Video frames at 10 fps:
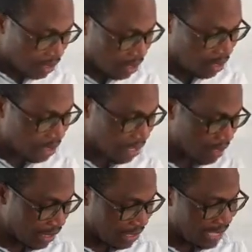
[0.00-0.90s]
C
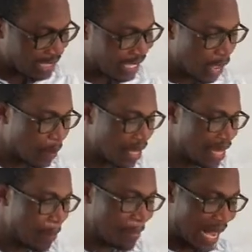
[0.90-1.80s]
says, determine
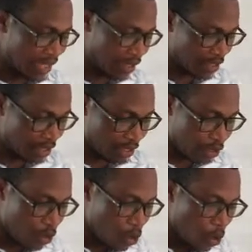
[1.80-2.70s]
the mass
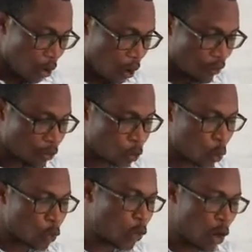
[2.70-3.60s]
of
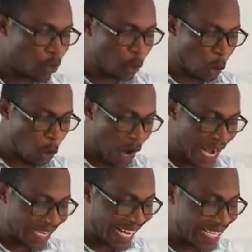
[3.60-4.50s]
sodium
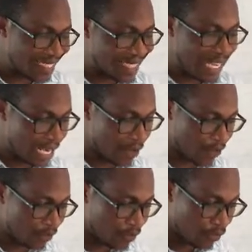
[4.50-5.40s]
chloride in C.
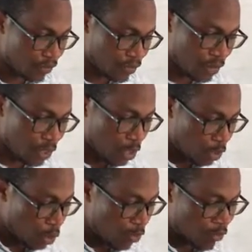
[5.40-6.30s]

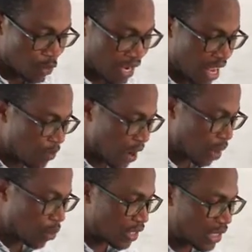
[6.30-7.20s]
So if you read the
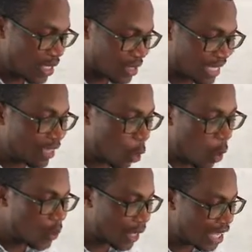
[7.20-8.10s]
preamble, it says C
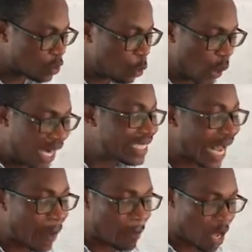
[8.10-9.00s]
contains weight
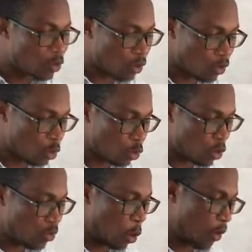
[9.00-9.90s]
amount of
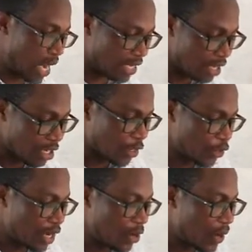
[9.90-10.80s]
sodium chloride.
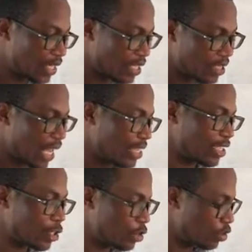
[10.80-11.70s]
So the question is
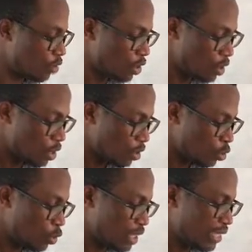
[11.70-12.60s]
asking you
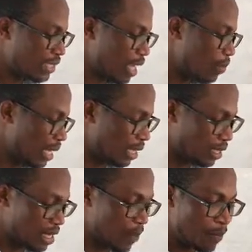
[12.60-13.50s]
to
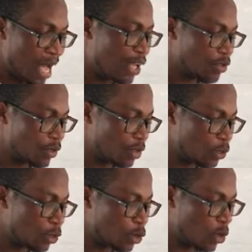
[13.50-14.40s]
determine the mass of the
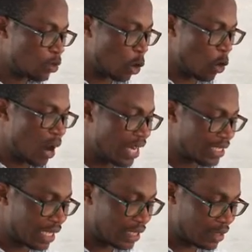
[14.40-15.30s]
sodium
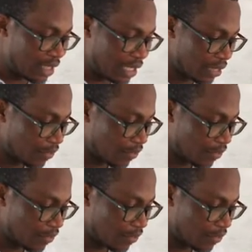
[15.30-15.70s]
chloride in C.